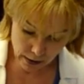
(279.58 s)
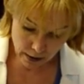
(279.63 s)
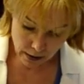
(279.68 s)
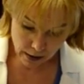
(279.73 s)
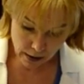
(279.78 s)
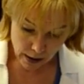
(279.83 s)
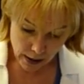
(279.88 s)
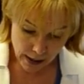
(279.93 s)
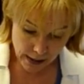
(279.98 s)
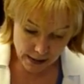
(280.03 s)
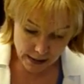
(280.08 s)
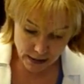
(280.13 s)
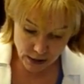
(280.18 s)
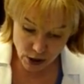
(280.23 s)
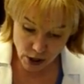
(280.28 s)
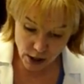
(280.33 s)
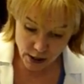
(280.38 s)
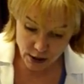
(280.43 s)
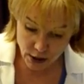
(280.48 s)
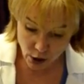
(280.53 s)
and it
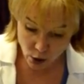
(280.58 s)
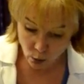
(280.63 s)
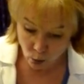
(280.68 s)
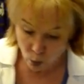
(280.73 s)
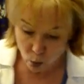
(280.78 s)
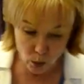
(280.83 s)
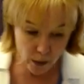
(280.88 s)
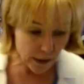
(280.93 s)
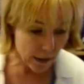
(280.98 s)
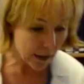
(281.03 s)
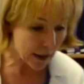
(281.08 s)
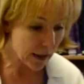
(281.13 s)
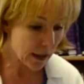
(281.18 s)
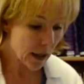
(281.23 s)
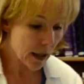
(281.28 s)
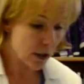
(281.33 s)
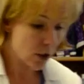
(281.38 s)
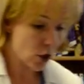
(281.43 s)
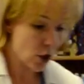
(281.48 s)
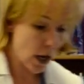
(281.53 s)
does a really
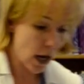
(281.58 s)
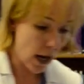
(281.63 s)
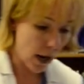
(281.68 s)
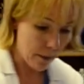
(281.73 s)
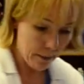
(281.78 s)
nice job.